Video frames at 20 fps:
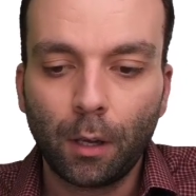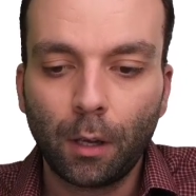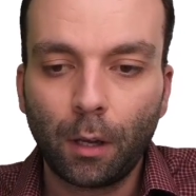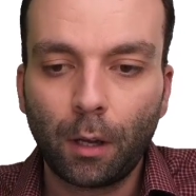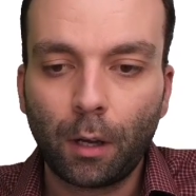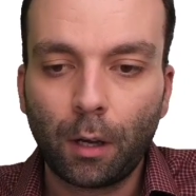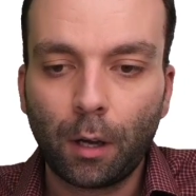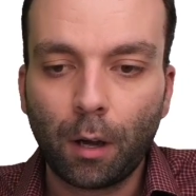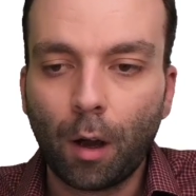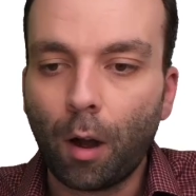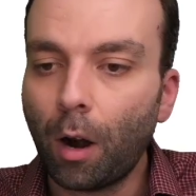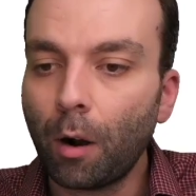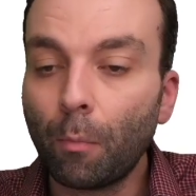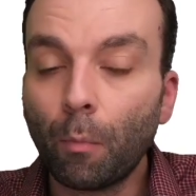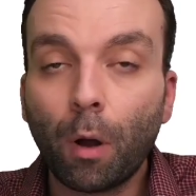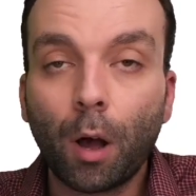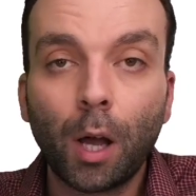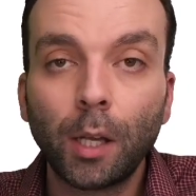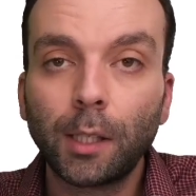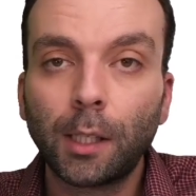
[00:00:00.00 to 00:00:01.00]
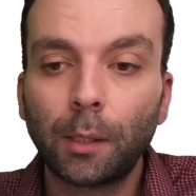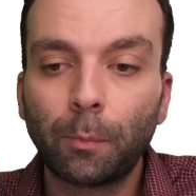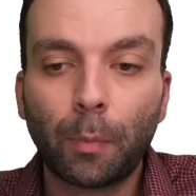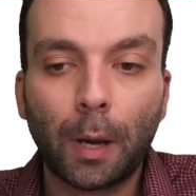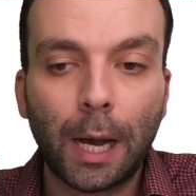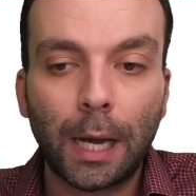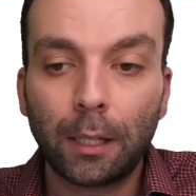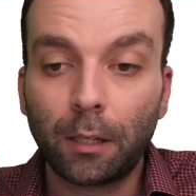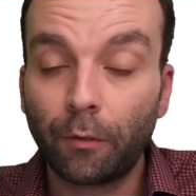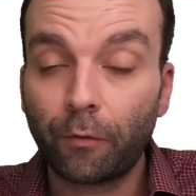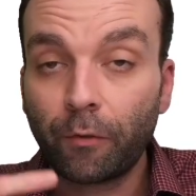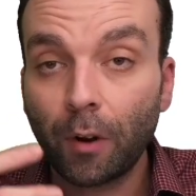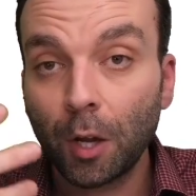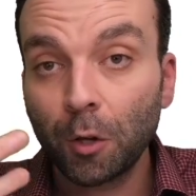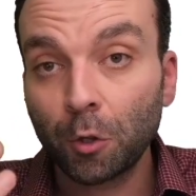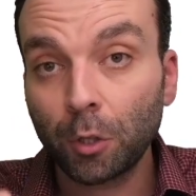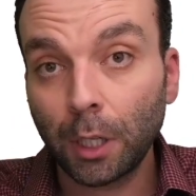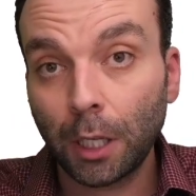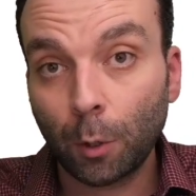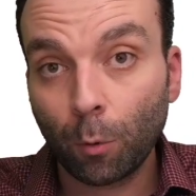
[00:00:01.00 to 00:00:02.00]
are modeled by
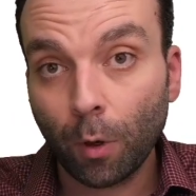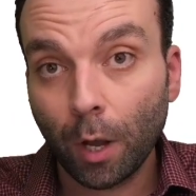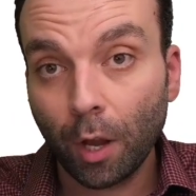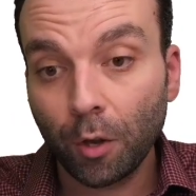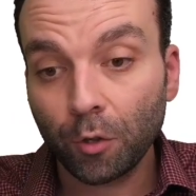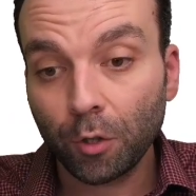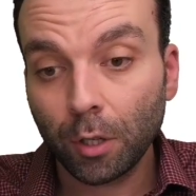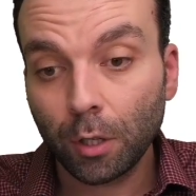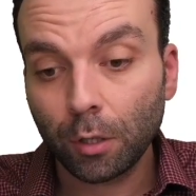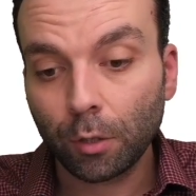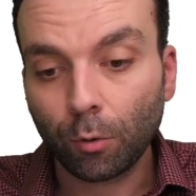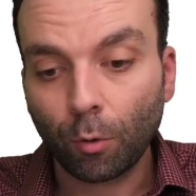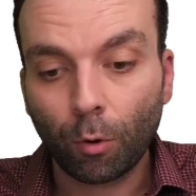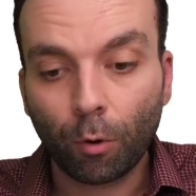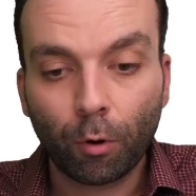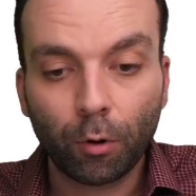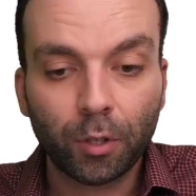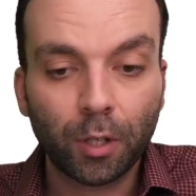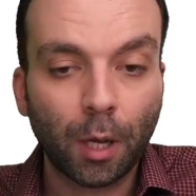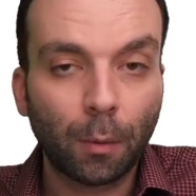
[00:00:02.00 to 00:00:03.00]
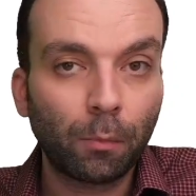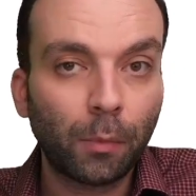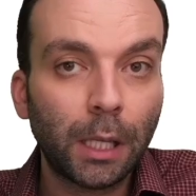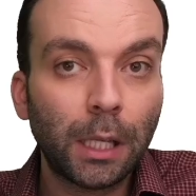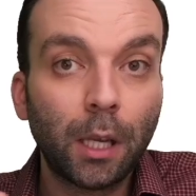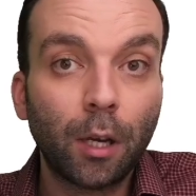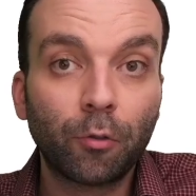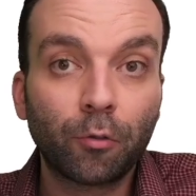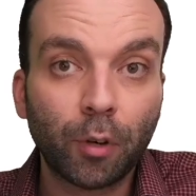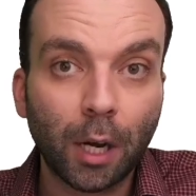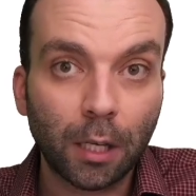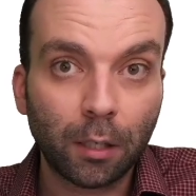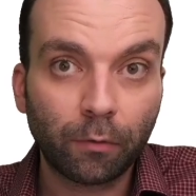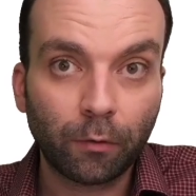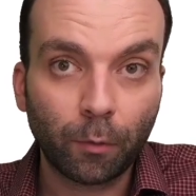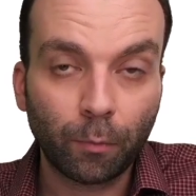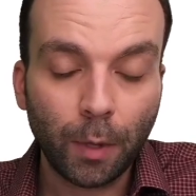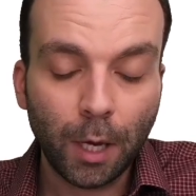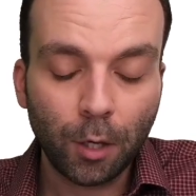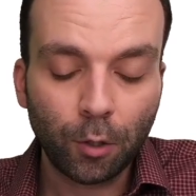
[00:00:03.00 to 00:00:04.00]
differential equations or some linear
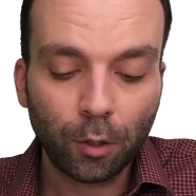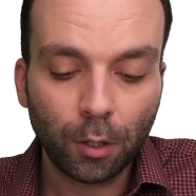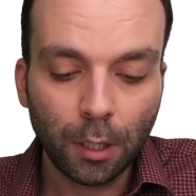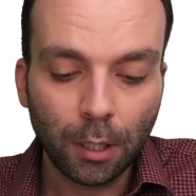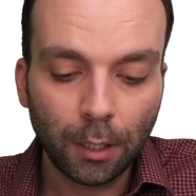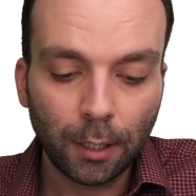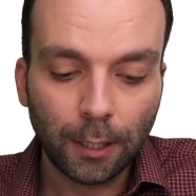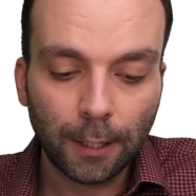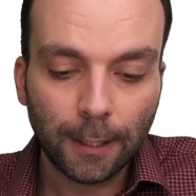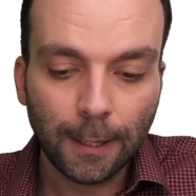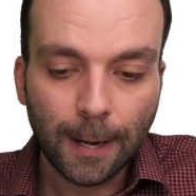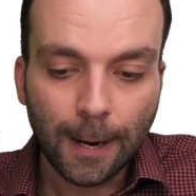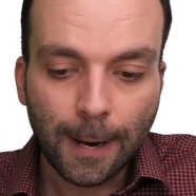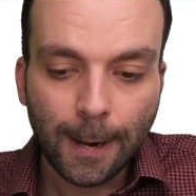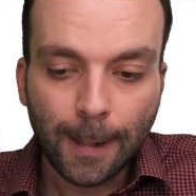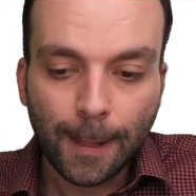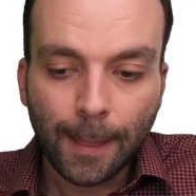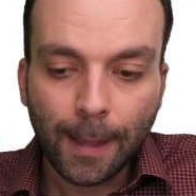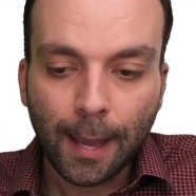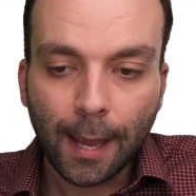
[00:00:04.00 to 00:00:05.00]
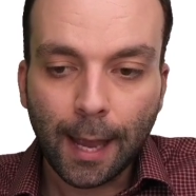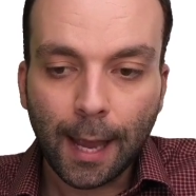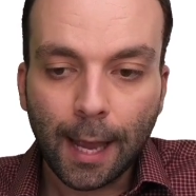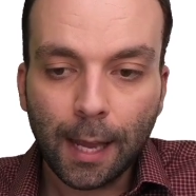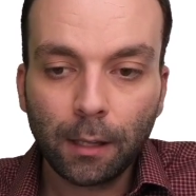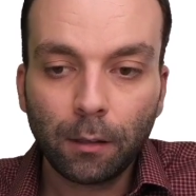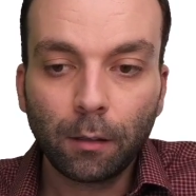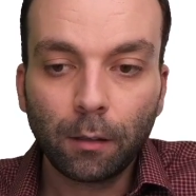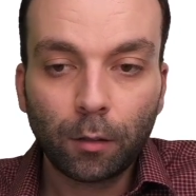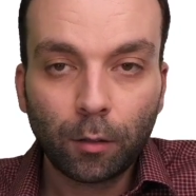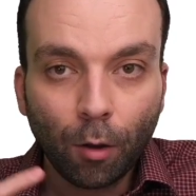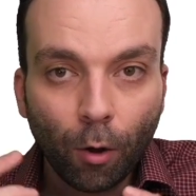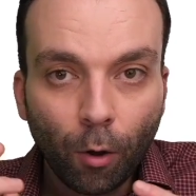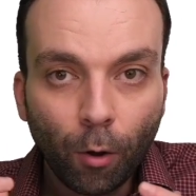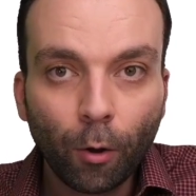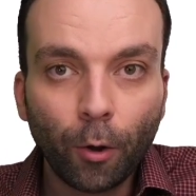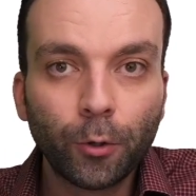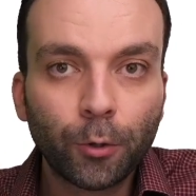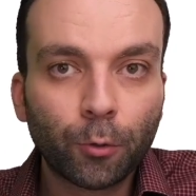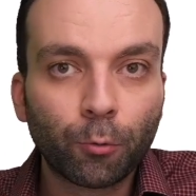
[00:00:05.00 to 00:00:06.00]
transformations. And
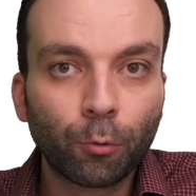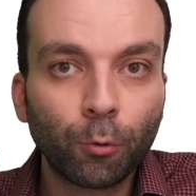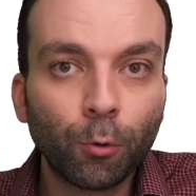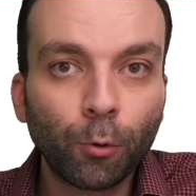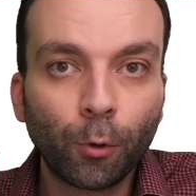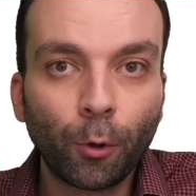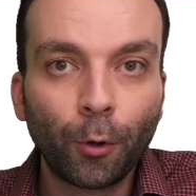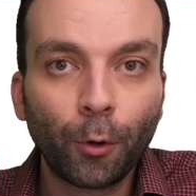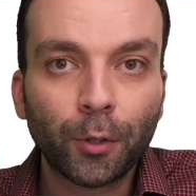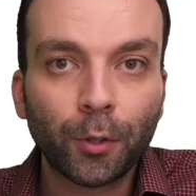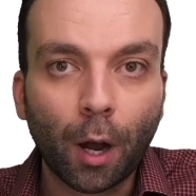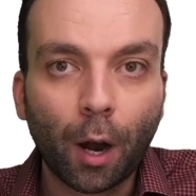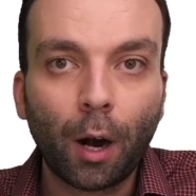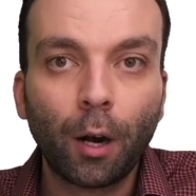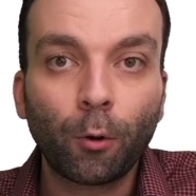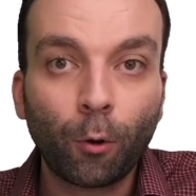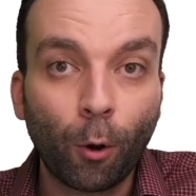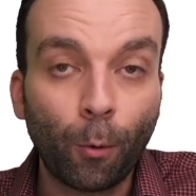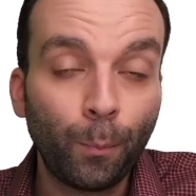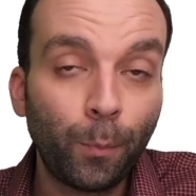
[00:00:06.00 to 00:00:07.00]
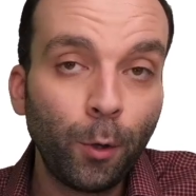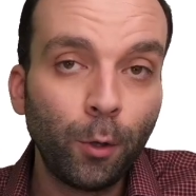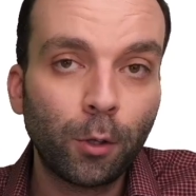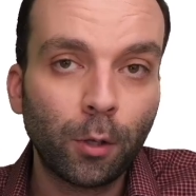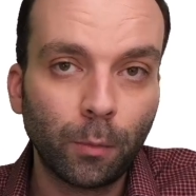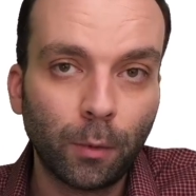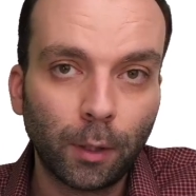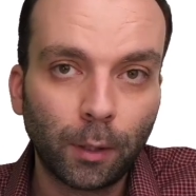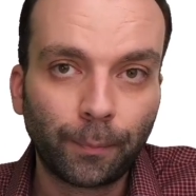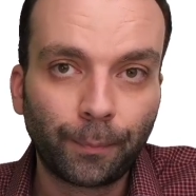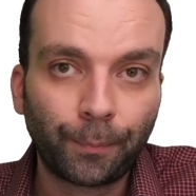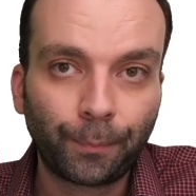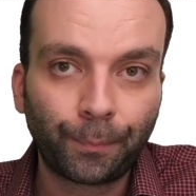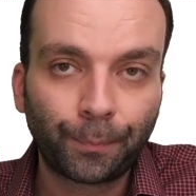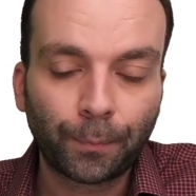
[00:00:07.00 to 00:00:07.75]
those rules are computable.